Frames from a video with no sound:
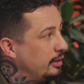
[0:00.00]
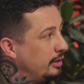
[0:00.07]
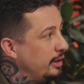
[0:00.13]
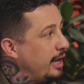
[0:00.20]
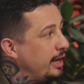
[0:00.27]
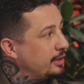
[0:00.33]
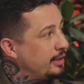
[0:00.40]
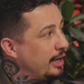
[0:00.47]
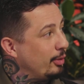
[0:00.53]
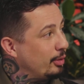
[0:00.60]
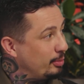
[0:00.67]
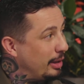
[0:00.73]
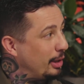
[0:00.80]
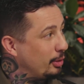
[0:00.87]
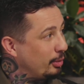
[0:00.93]
the next. Now
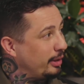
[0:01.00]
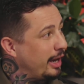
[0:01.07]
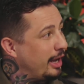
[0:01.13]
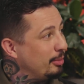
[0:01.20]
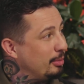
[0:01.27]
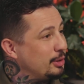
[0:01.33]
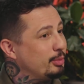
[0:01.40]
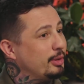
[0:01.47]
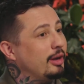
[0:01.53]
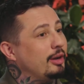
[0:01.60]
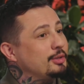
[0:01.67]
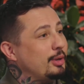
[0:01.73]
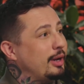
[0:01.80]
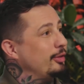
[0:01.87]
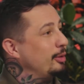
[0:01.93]
with medical cannabis, we
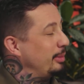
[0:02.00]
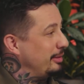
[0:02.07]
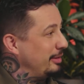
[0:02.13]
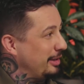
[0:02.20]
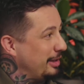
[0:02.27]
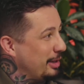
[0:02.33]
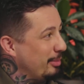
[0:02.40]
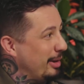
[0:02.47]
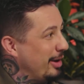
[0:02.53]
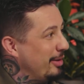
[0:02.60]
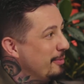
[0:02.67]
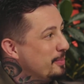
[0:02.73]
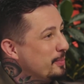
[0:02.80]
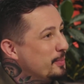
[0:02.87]
also have to be thinking about,